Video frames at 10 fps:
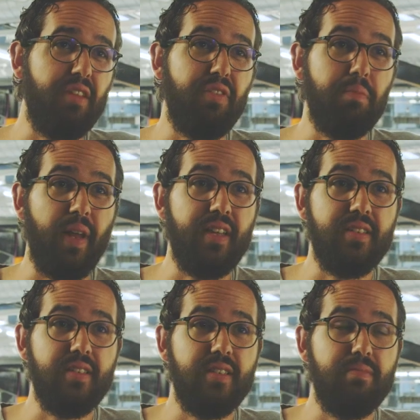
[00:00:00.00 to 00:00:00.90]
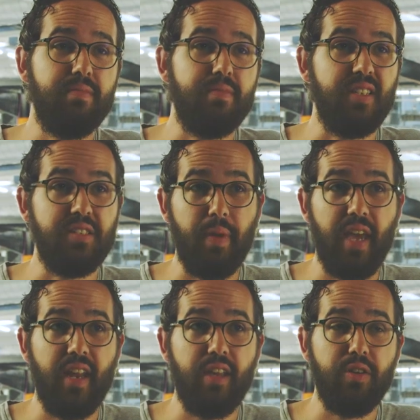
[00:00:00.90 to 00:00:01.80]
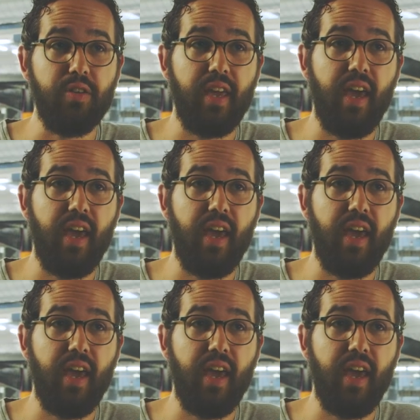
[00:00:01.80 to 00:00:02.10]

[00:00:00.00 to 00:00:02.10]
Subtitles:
in different places in Spain and UK.